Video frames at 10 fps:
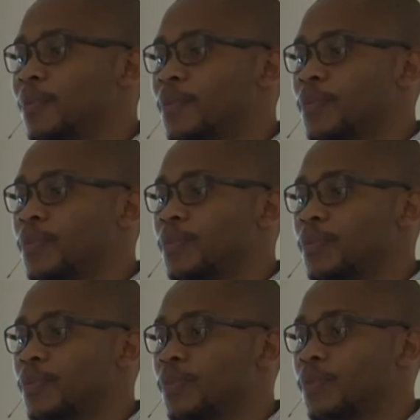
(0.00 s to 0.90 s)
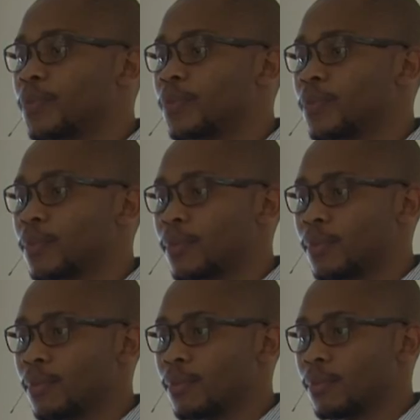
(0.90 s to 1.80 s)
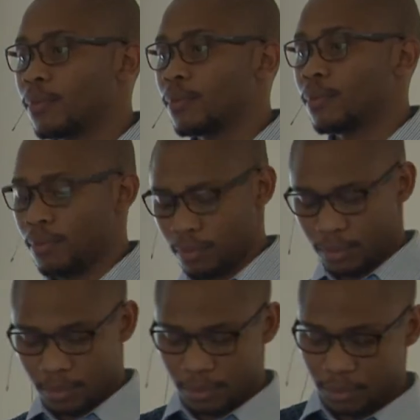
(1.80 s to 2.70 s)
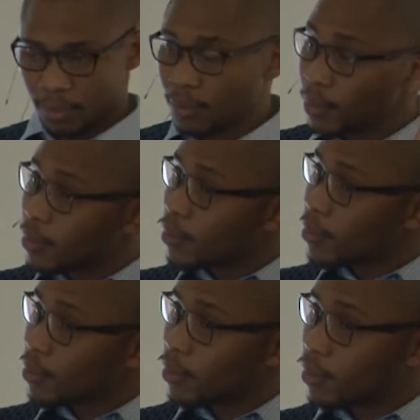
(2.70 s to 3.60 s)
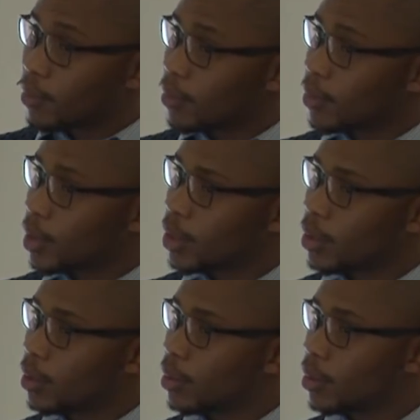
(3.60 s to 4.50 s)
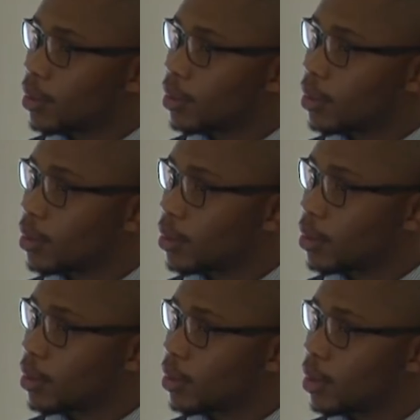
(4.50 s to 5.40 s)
I don't know if you've heard of Vue.js. Have you heard of Vue.js?